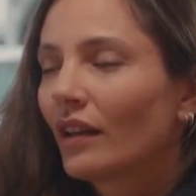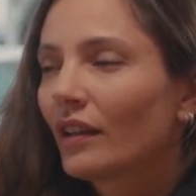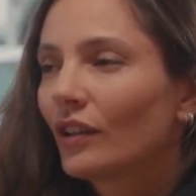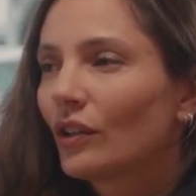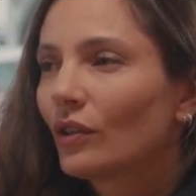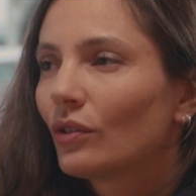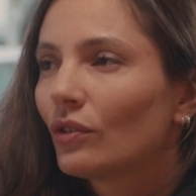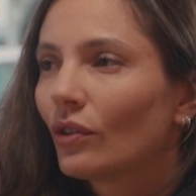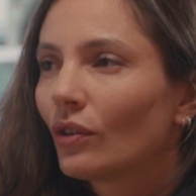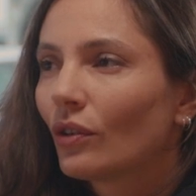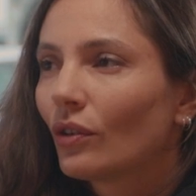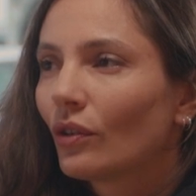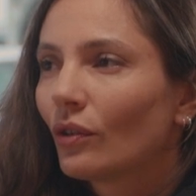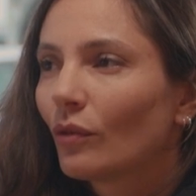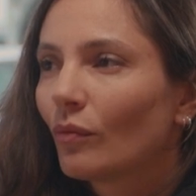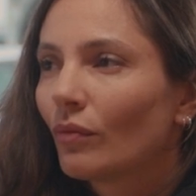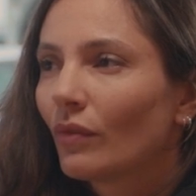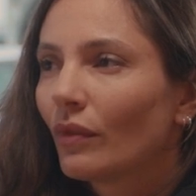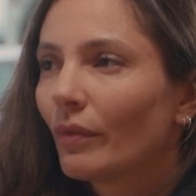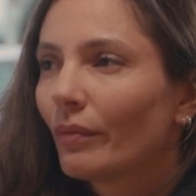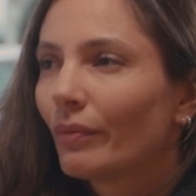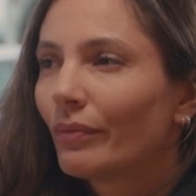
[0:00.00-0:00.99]
you know,
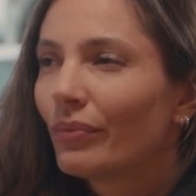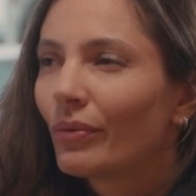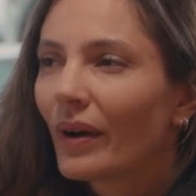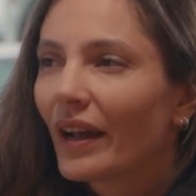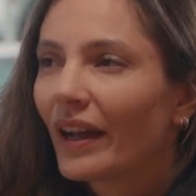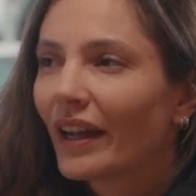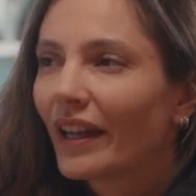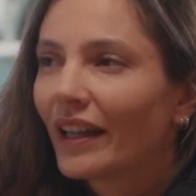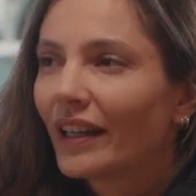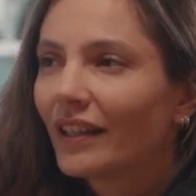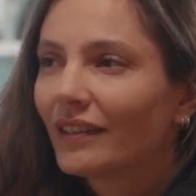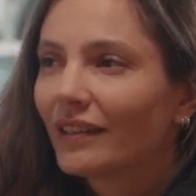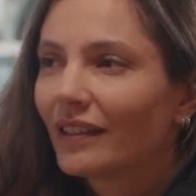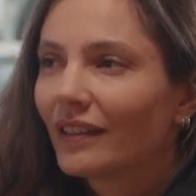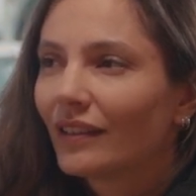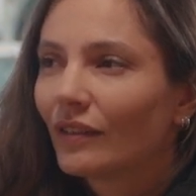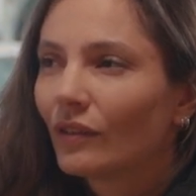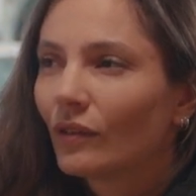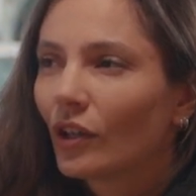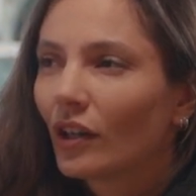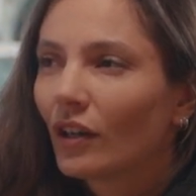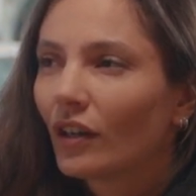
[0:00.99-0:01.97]
bright
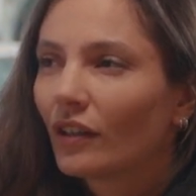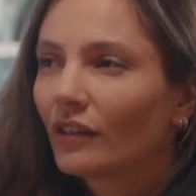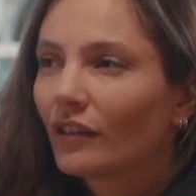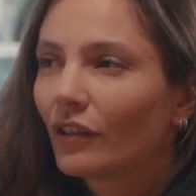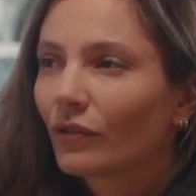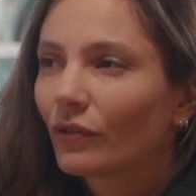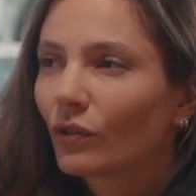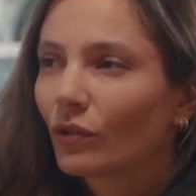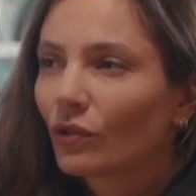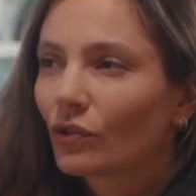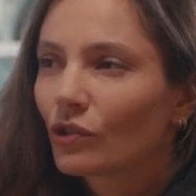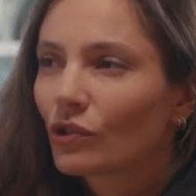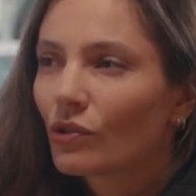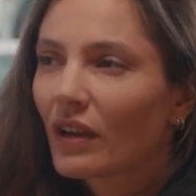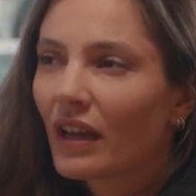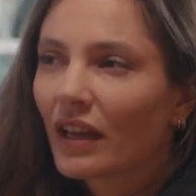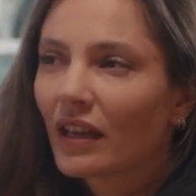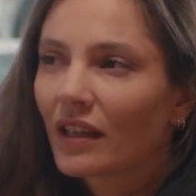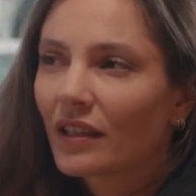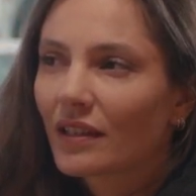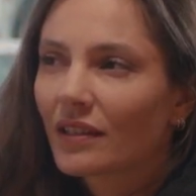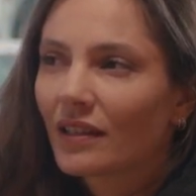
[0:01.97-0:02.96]
and a lot of
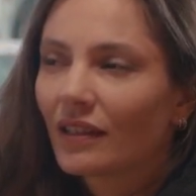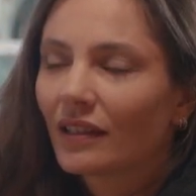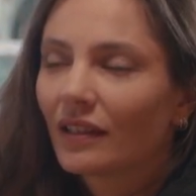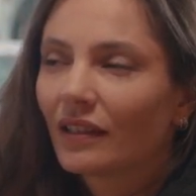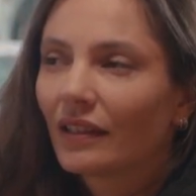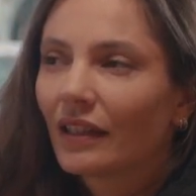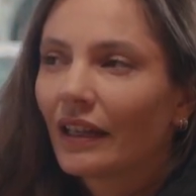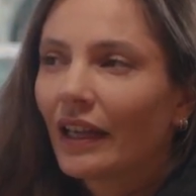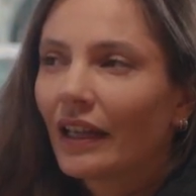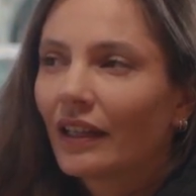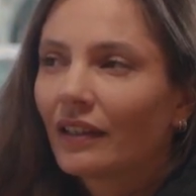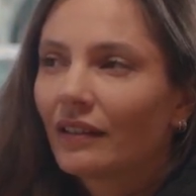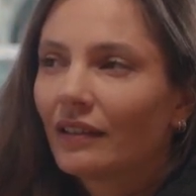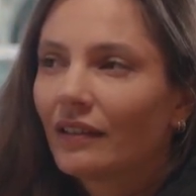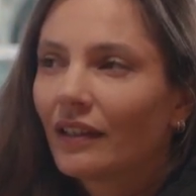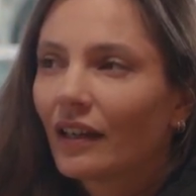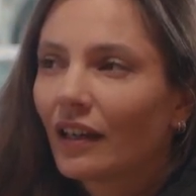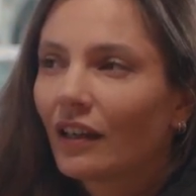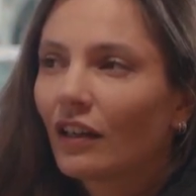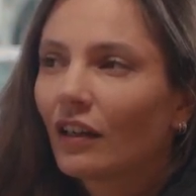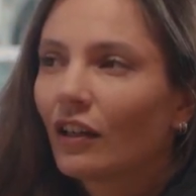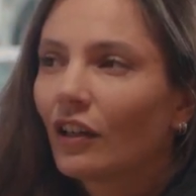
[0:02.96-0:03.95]
contrast, and
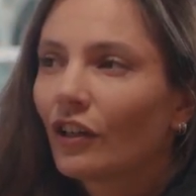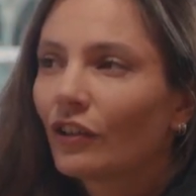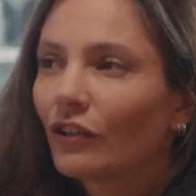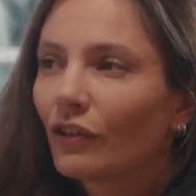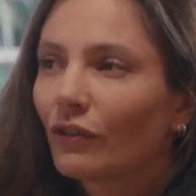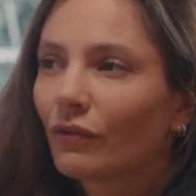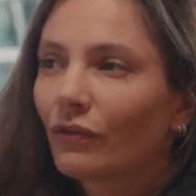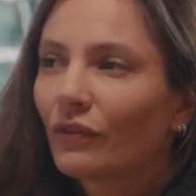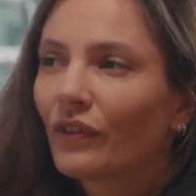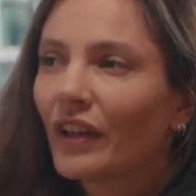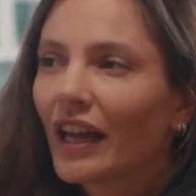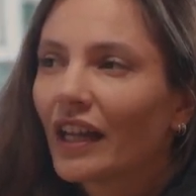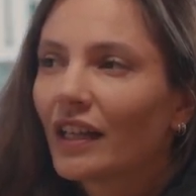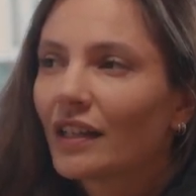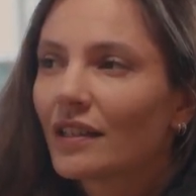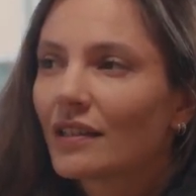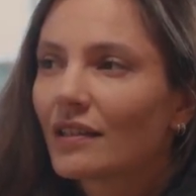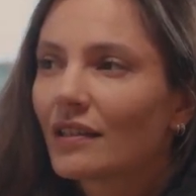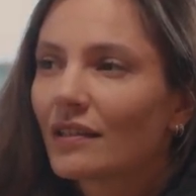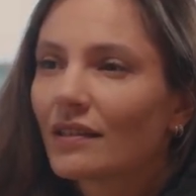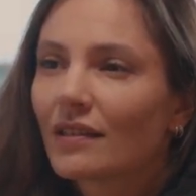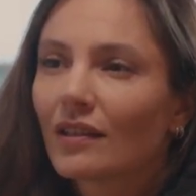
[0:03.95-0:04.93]
there are a lot of night
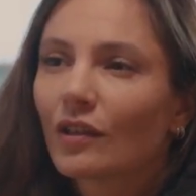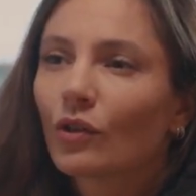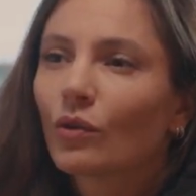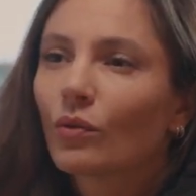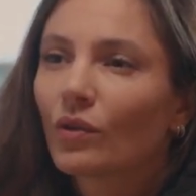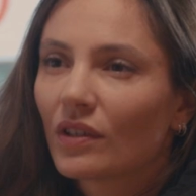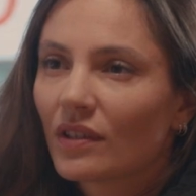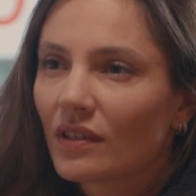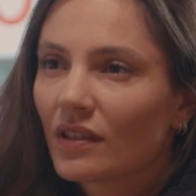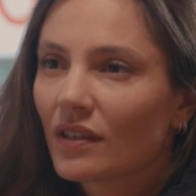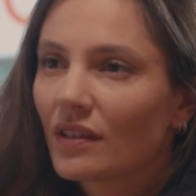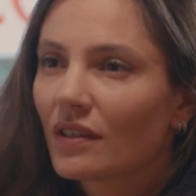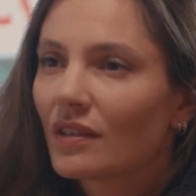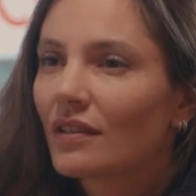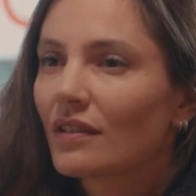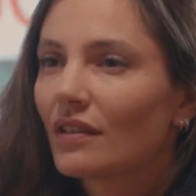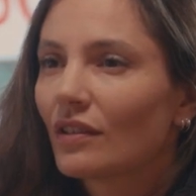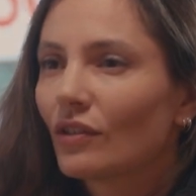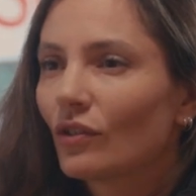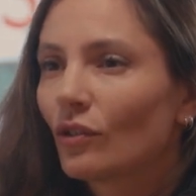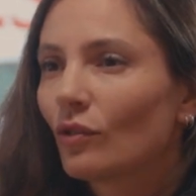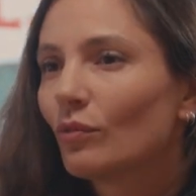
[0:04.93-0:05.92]
sequences
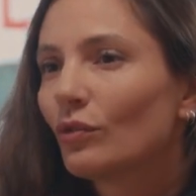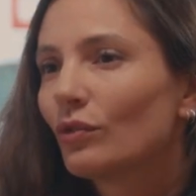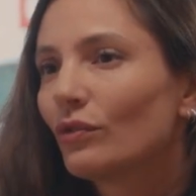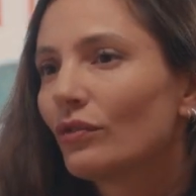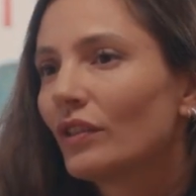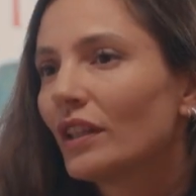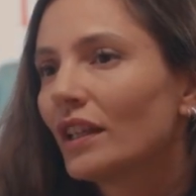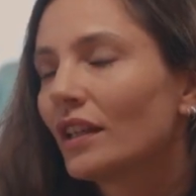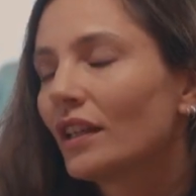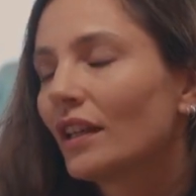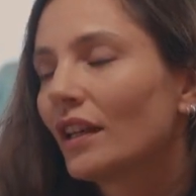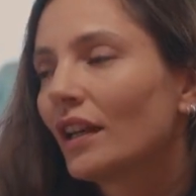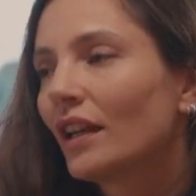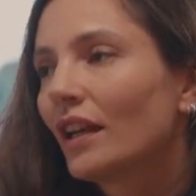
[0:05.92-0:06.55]
in the movie,